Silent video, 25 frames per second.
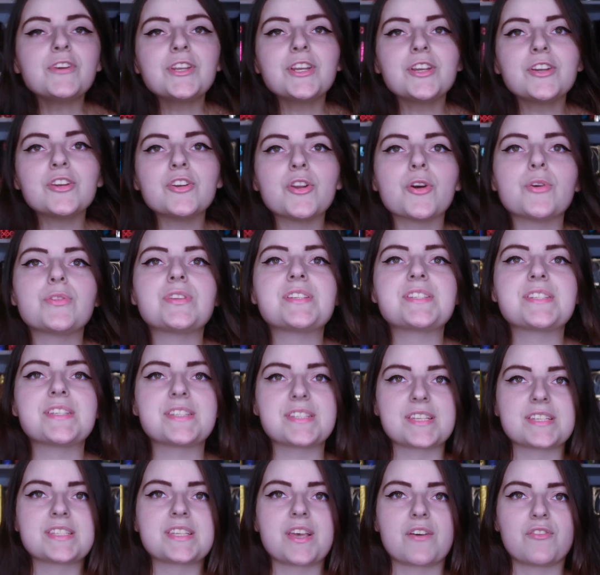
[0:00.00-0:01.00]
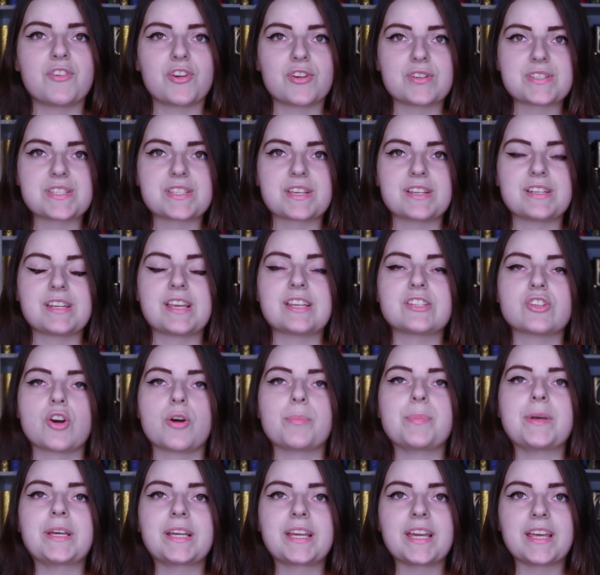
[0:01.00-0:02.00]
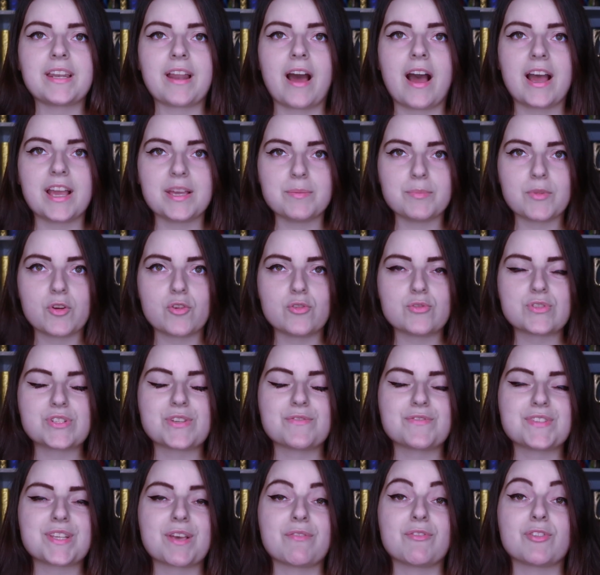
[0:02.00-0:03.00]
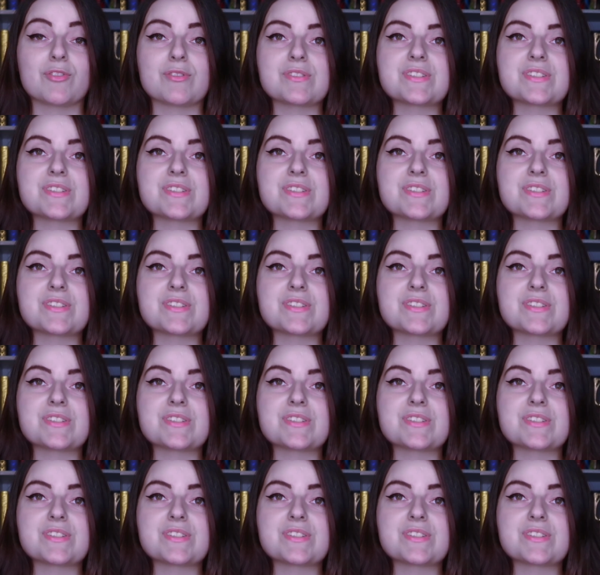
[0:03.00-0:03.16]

you didn't know, this is a Seven on Sunday topic, and I am the host of Seven